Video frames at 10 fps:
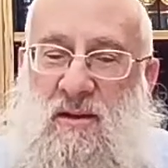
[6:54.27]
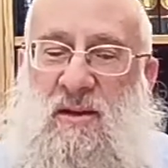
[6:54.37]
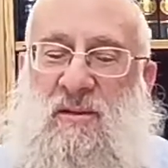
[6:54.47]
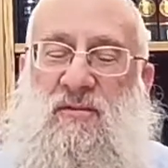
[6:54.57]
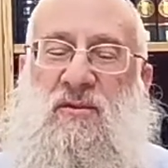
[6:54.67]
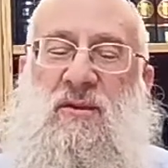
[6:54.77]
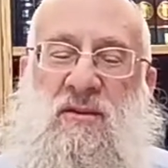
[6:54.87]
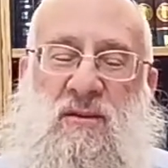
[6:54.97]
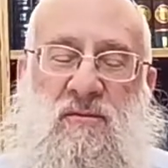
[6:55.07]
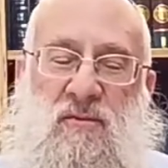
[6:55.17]

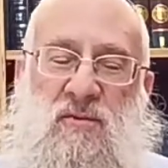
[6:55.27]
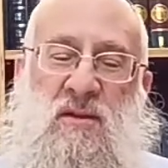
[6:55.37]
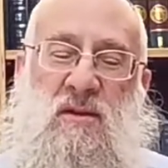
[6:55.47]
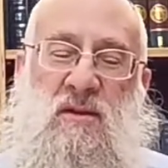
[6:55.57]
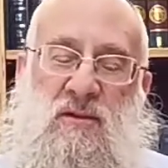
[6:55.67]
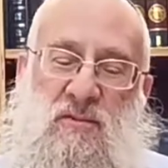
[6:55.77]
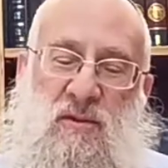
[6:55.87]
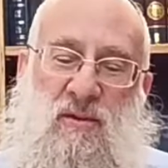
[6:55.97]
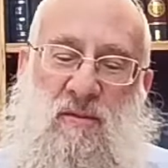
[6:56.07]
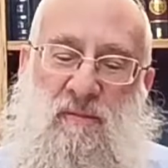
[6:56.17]
is infused into this
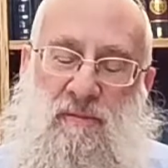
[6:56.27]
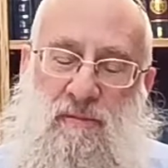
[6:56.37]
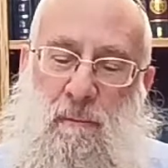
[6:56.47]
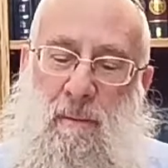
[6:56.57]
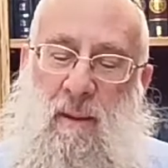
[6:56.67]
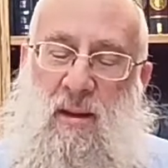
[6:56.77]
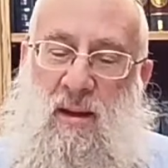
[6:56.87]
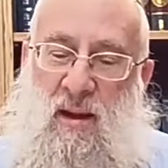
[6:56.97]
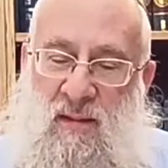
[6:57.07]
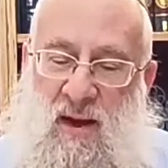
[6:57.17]
world.
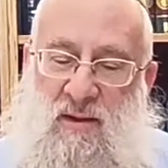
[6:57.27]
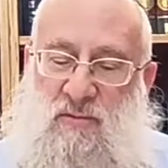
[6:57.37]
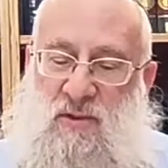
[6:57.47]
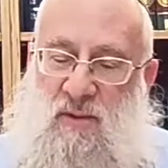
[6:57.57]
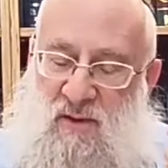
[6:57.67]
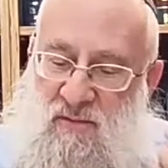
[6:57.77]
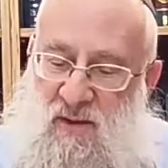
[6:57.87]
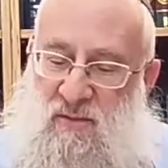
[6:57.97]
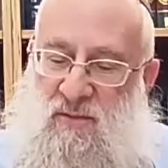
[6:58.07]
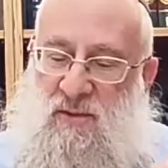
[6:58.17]
And that is what's made
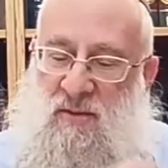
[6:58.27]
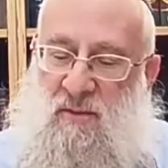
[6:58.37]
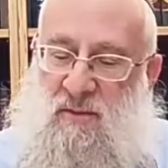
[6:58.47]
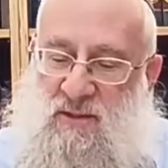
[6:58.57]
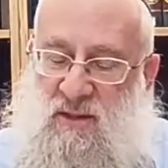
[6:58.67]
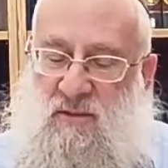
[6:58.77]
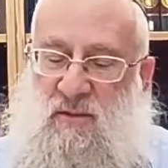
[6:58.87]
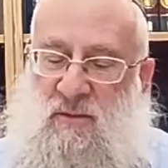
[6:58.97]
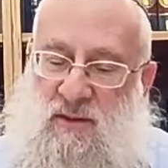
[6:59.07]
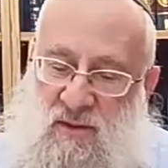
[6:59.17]
available. What the Rabbi said, we
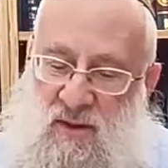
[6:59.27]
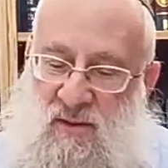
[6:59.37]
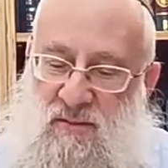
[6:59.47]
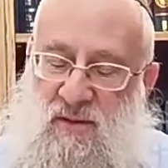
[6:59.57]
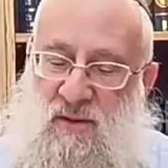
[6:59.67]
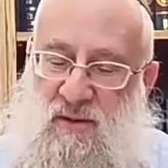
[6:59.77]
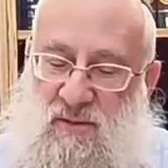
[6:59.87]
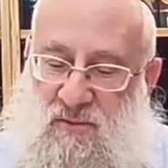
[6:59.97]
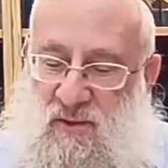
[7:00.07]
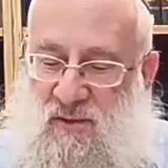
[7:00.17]
mentioned last week,
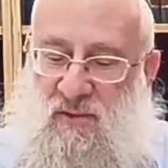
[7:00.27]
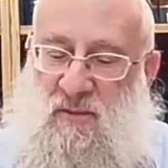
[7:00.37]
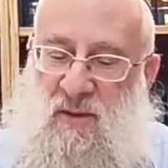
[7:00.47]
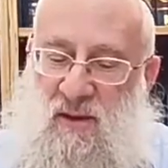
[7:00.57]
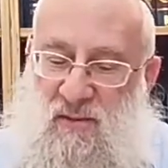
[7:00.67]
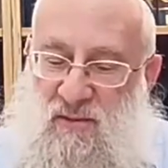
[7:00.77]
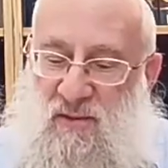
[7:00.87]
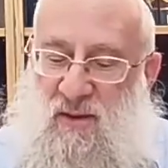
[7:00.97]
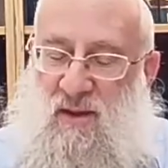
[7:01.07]
just quickly to remind you,